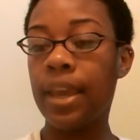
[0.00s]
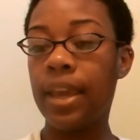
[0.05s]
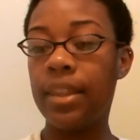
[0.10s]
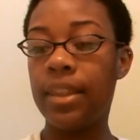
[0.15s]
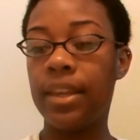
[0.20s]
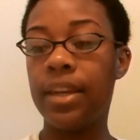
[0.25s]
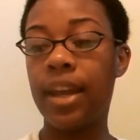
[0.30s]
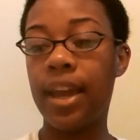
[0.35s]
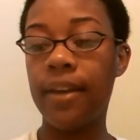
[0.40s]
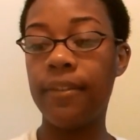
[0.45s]

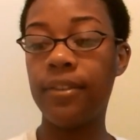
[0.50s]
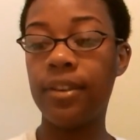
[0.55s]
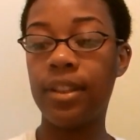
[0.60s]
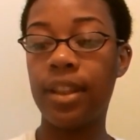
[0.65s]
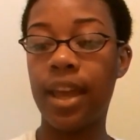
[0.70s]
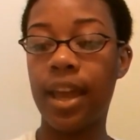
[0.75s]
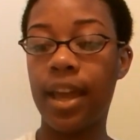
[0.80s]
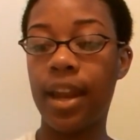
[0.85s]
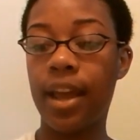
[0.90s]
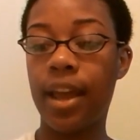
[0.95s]
Then after
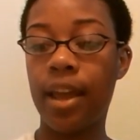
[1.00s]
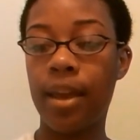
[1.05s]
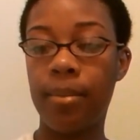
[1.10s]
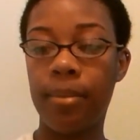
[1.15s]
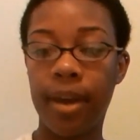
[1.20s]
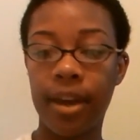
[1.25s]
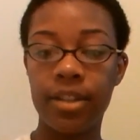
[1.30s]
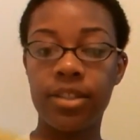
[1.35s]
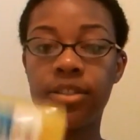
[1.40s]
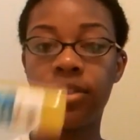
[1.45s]
that, I'm
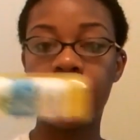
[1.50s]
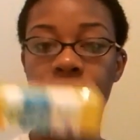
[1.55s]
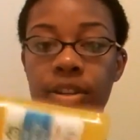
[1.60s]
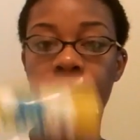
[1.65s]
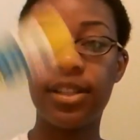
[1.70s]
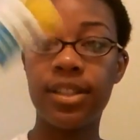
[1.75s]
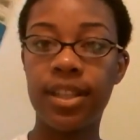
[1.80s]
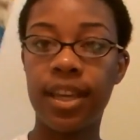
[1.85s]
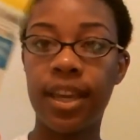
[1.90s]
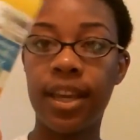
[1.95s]
actually
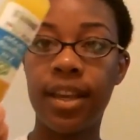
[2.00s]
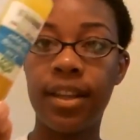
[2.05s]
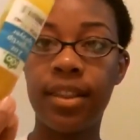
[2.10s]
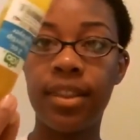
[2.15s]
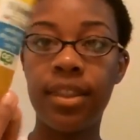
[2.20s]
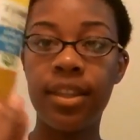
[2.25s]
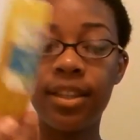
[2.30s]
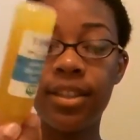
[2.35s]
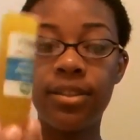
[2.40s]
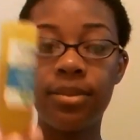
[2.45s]
going to
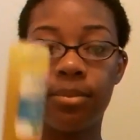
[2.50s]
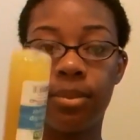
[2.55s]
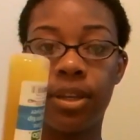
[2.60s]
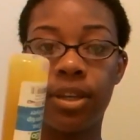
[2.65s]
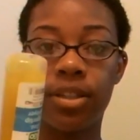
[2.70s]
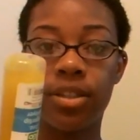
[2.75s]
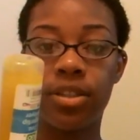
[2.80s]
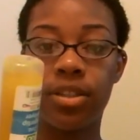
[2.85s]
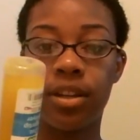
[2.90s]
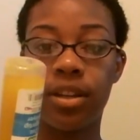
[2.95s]
take this
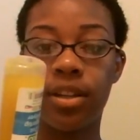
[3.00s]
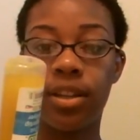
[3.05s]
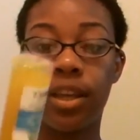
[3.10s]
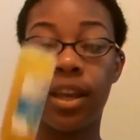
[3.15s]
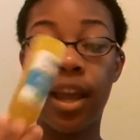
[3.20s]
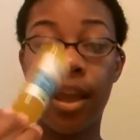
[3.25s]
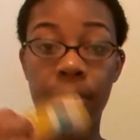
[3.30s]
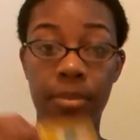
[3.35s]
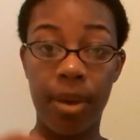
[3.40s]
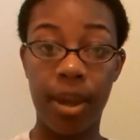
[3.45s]
mixture
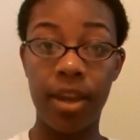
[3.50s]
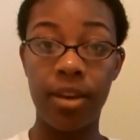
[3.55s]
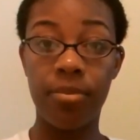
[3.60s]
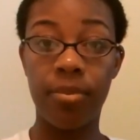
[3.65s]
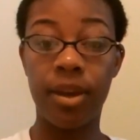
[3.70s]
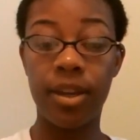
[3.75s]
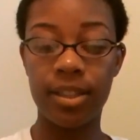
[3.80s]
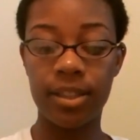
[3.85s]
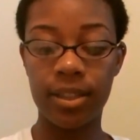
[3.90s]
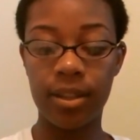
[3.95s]
that I made
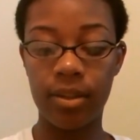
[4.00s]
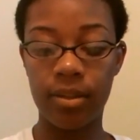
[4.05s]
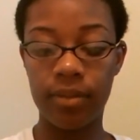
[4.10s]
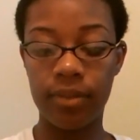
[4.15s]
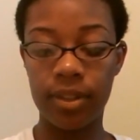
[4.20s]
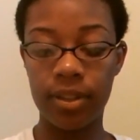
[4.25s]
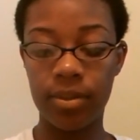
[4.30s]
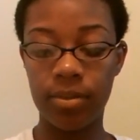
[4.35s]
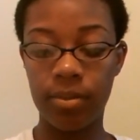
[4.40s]
myself as